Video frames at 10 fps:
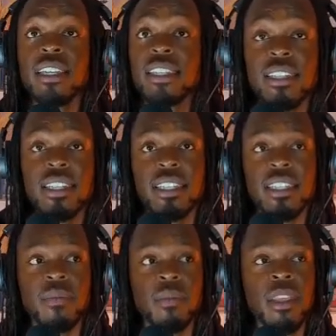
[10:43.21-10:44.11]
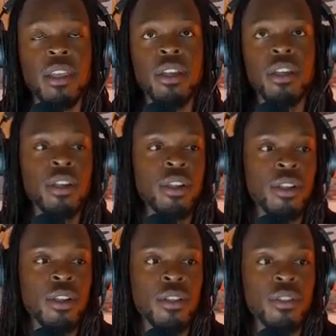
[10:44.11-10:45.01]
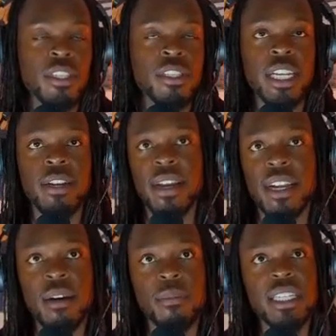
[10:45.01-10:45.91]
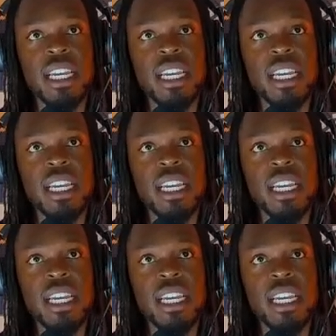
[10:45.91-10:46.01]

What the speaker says: it's addicting. The cigarette company, I